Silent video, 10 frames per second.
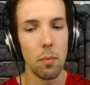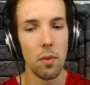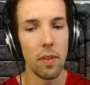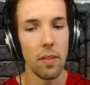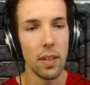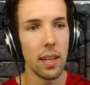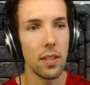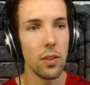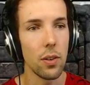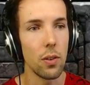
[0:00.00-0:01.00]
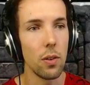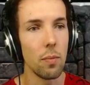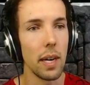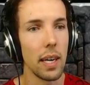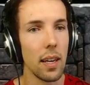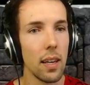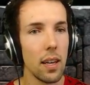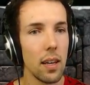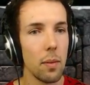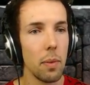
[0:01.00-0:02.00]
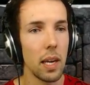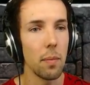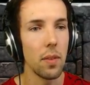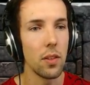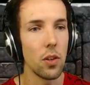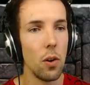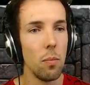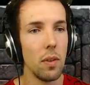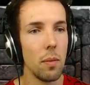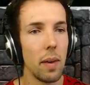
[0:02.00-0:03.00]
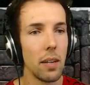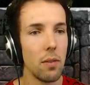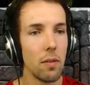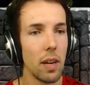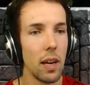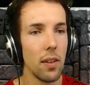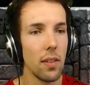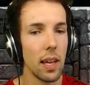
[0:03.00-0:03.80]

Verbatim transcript: Move everything to your gold mine. Pick up the tome, the manual of health,